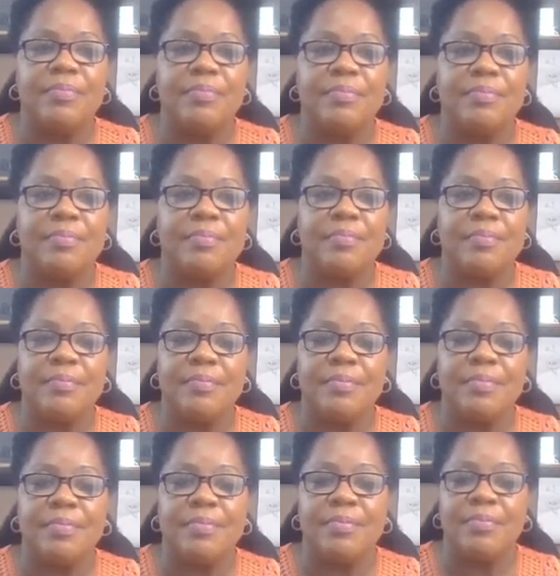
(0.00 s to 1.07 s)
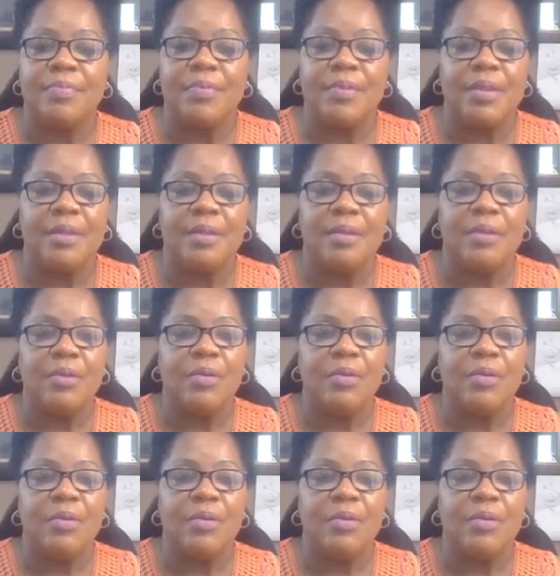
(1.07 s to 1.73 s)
(no one is talking)